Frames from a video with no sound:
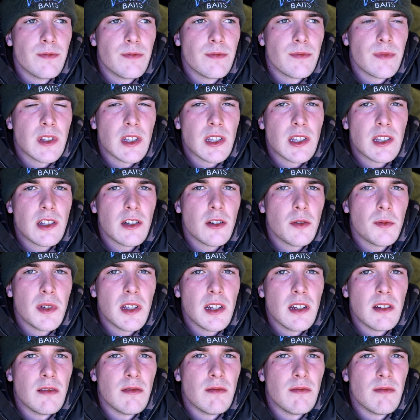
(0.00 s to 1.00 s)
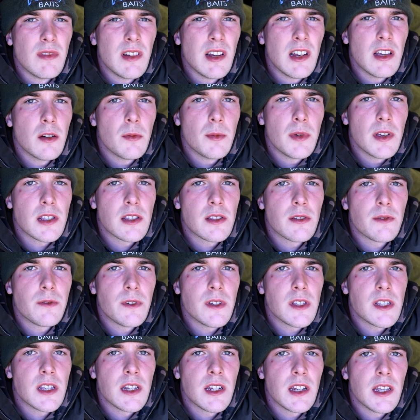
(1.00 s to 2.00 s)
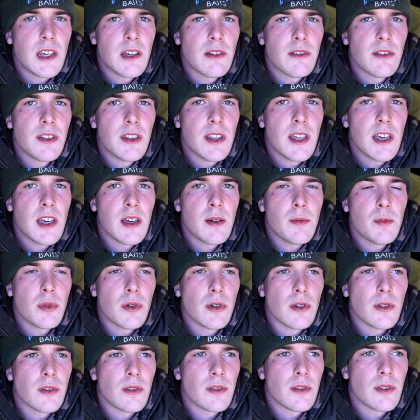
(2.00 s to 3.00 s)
There's still been little bits of fizzing here and there, but